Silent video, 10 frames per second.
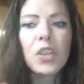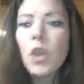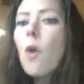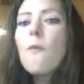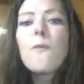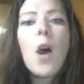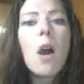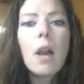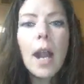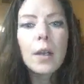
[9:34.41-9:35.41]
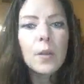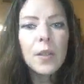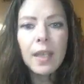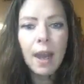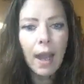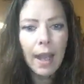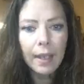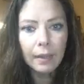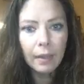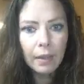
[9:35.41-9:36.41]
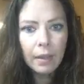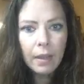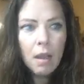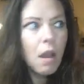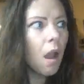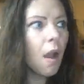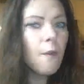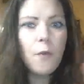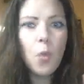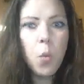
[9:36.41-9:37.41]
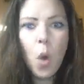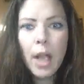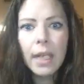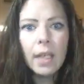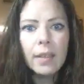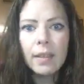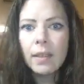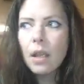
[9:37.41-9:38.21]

so far outside of what is